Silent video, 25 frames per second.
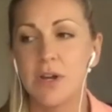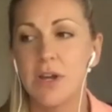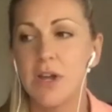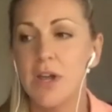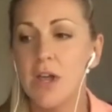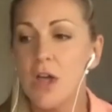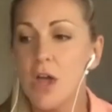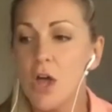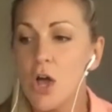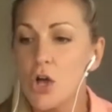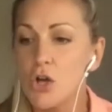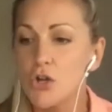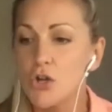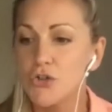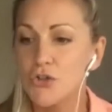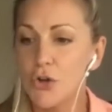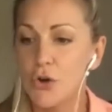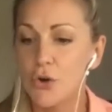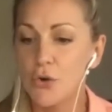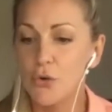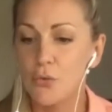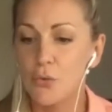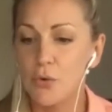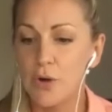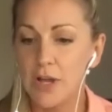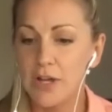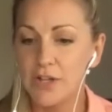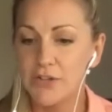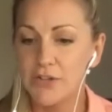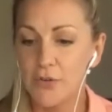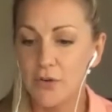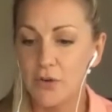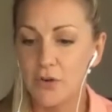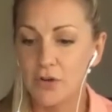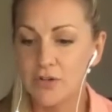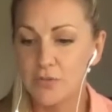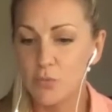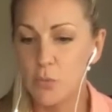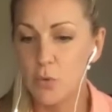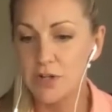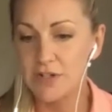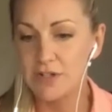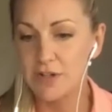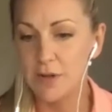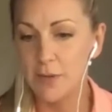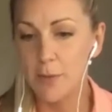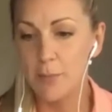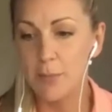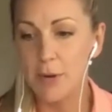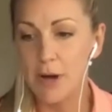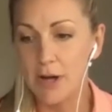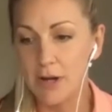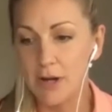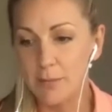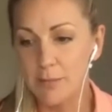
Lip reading: So as far as what's on the bottom of the